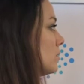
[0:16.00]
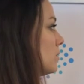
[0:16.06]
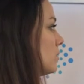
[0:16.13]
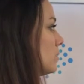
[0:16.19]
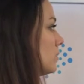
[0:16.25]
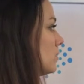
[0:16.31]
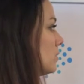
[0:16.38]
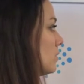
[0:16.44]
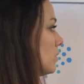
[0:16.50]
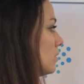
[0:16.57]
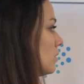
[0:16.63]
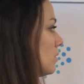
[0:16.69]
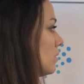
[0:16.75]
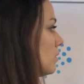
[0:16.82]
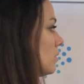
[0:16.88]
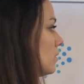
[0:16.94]

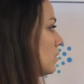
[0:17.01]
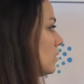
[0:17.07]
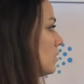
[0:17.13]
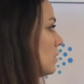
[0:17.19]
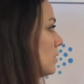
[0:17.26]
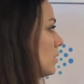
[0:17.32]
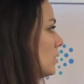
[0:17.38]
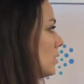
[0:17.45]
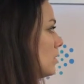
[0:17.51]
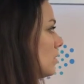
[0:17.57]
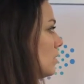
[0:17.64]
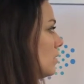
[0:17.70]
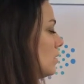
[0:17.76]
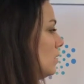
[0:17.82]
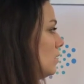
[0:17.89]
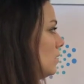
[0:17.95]

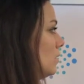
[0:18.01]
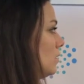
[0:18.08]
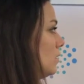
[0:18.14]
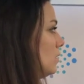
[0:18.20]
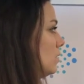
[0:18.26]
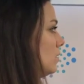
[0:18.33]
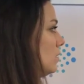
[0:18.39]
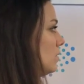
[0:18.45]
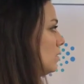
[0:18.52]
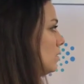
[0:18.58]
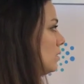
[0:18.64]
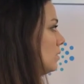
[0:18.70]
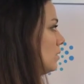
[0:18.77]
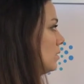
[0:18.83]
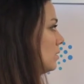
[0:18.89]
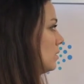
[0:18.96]

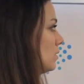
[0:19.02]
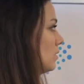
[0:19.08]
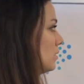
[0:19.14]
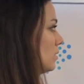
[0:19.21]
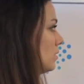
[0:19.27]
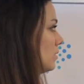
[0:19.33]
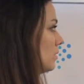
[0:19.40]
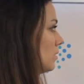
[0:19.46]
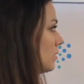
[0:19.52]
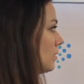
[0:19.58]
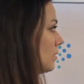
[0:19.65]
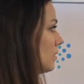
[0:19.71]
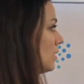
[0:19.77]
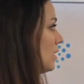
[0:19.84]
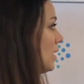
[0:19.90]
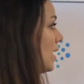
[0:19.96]
The person shown says nothing.